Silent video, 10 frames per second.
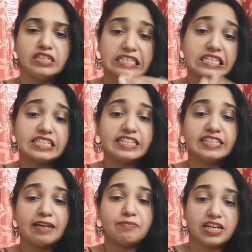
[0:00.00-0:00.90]
nursery
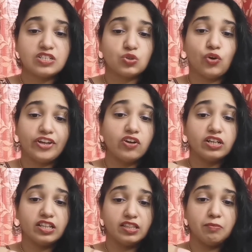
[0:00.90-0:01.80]
rhyme that is going
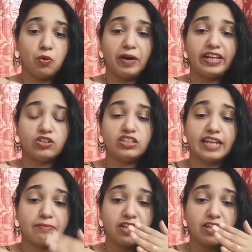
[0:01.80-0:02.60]
on in the mobile or the tab.